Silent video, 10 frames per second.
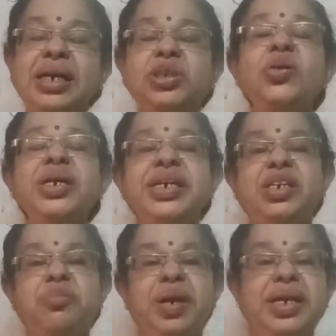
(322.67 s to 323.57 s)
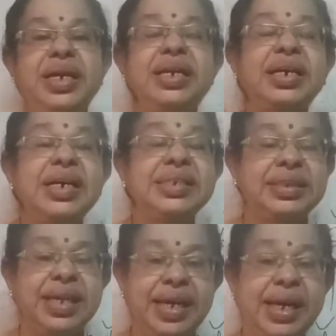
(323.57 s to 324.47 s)
so it may
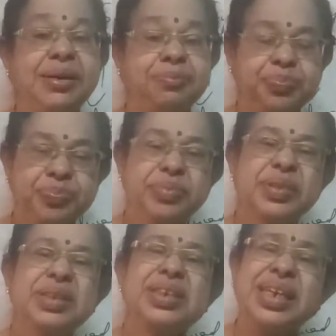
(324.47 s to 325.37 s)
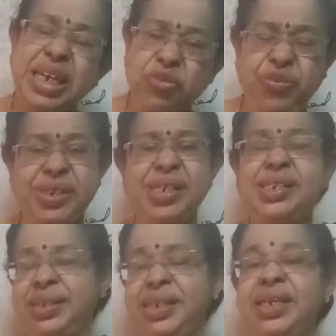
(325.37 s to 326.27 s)
increase their
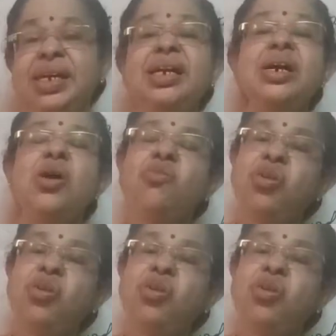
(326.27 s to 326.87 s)
efficiency here.